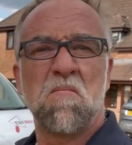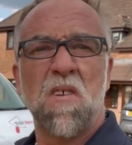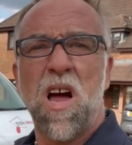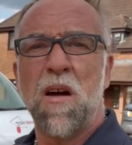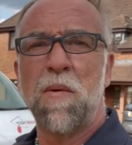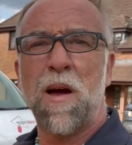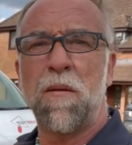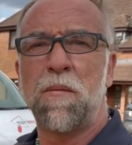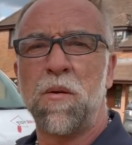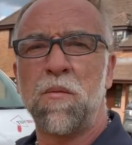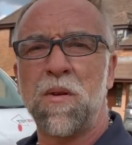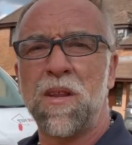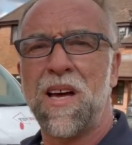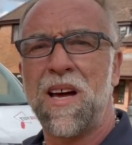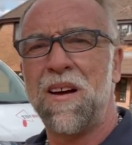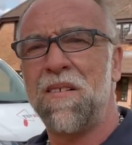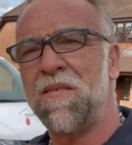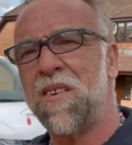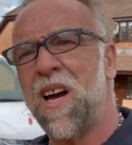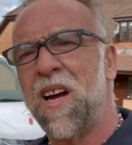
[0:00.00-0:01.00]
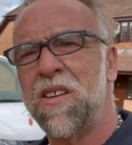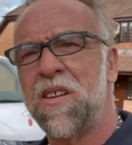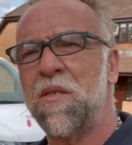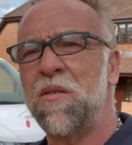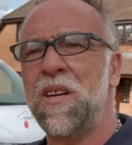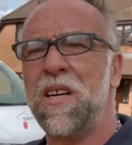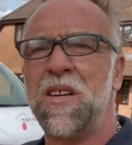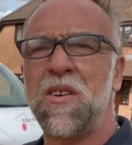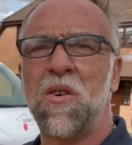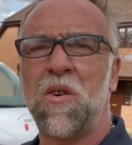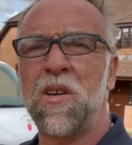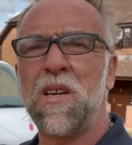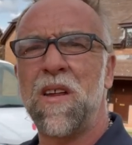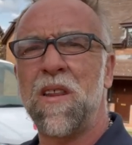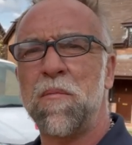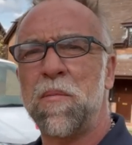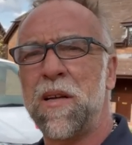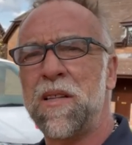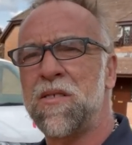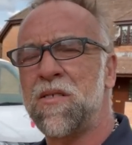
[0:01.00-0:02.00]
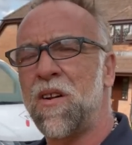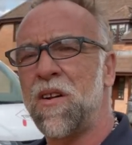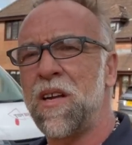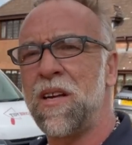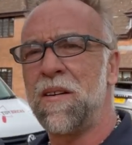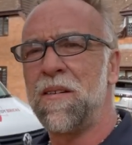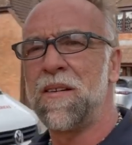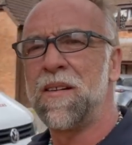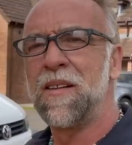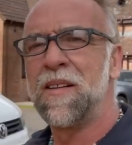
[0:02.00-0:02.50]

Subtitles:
I'm happy with that. I don't need all the other bits on it.